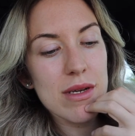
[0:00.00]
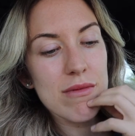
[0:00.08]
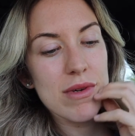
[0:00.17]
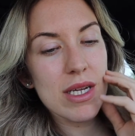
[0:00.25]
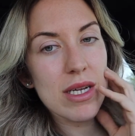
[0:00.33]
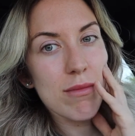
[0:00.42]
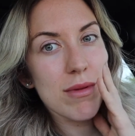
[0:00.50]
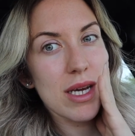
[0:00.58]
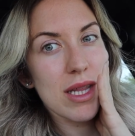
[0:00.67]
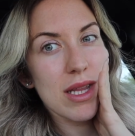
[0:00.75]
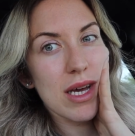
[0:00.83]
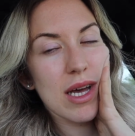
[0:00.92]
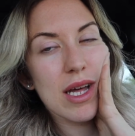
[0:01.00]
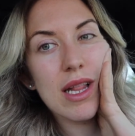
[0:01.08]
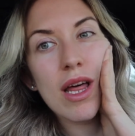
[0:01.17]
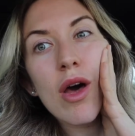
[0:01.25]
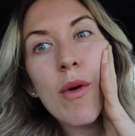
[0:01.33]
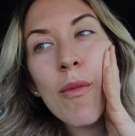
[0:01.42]
I really haven't planned that.
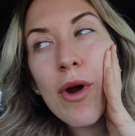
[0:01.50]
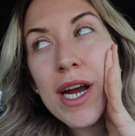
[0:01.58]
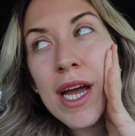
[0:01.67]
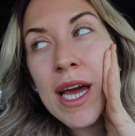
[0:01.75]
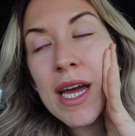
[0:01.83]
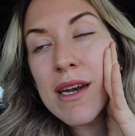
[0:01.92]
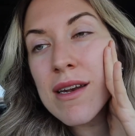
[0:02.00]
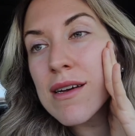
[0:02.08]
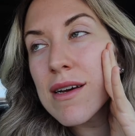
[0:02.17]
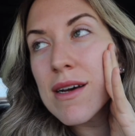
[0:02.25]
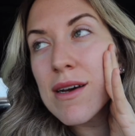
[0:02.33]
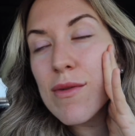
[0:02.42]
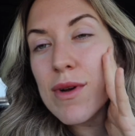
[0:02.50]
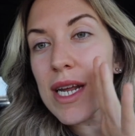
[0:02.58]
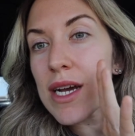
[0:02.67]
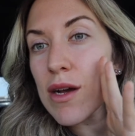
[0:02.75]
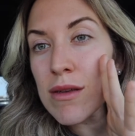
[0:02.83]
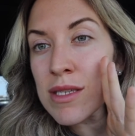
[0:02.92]
Hello, Morgan! We
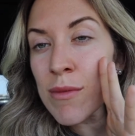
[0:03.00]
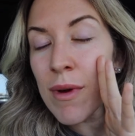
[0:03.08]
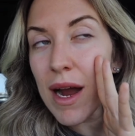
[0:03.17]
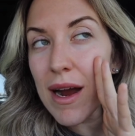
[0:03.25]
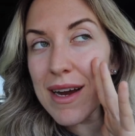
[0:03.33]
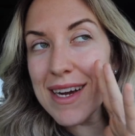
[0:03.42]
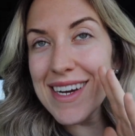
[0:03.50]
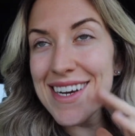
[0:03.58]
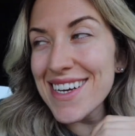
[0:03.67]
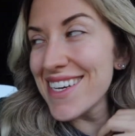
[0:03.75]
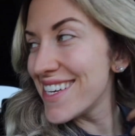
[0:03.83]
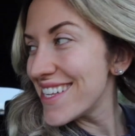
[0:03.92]
need to go somewhere.